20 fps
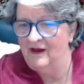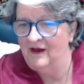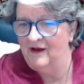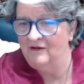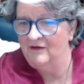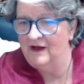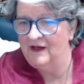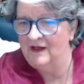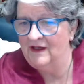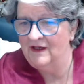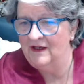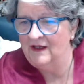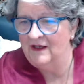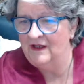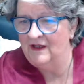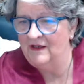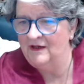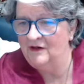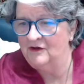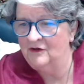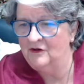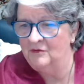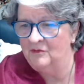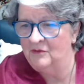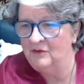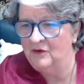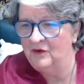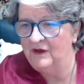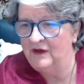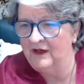right, Lynn, good
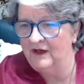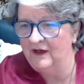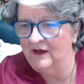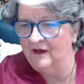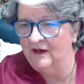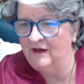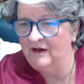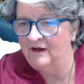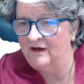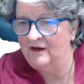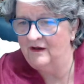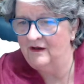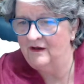morning.